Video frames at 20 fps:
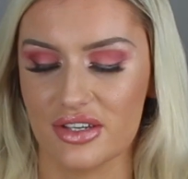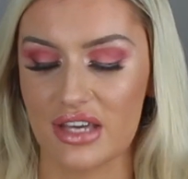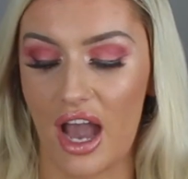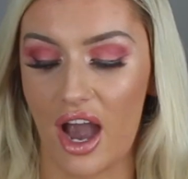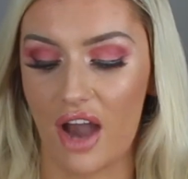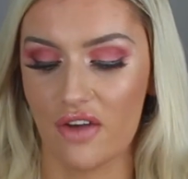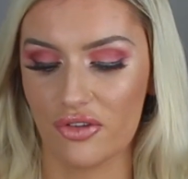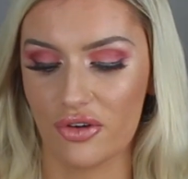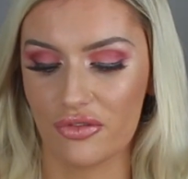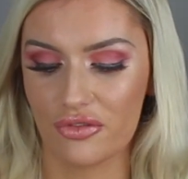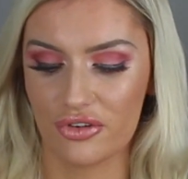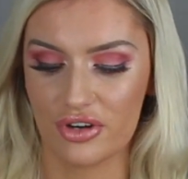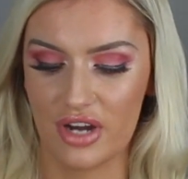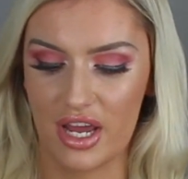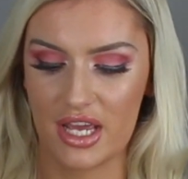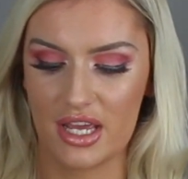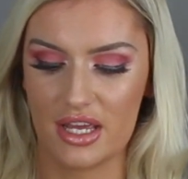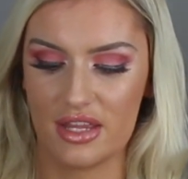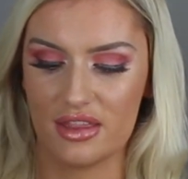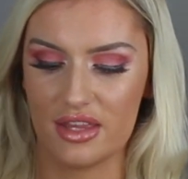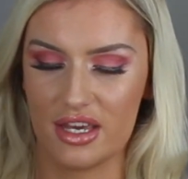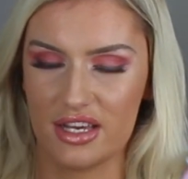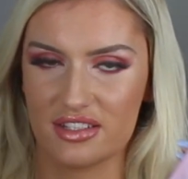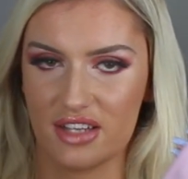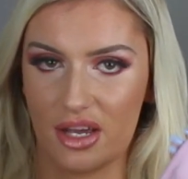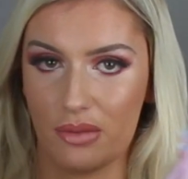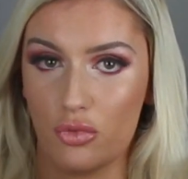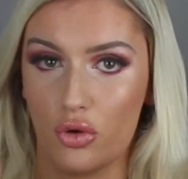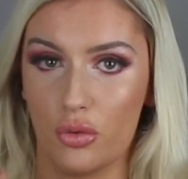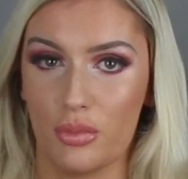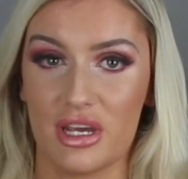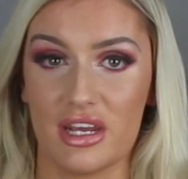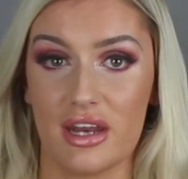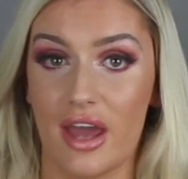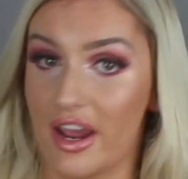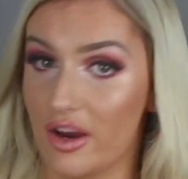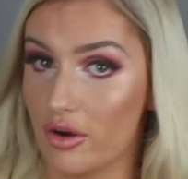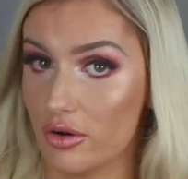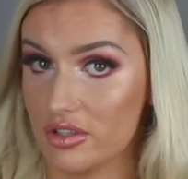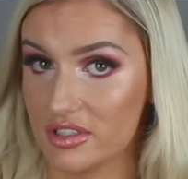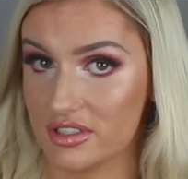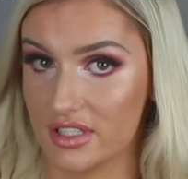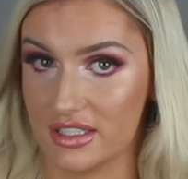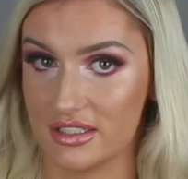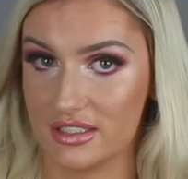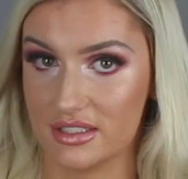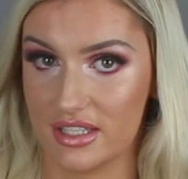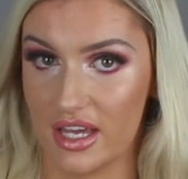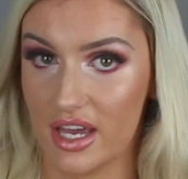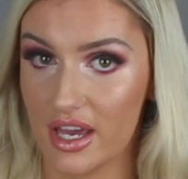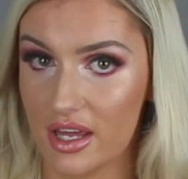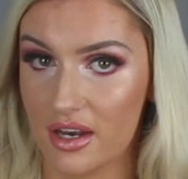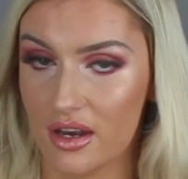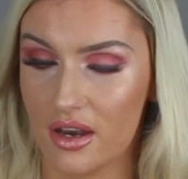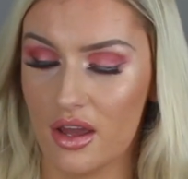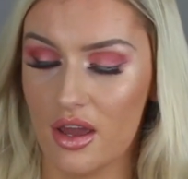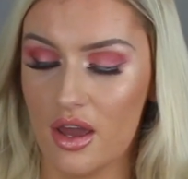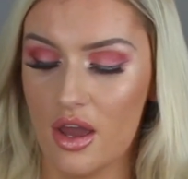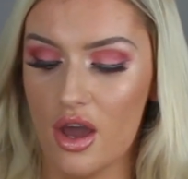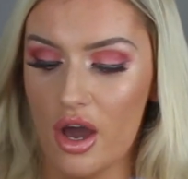yeah, I've gone for an 8 in this. I'm normally an 8 or a size 10,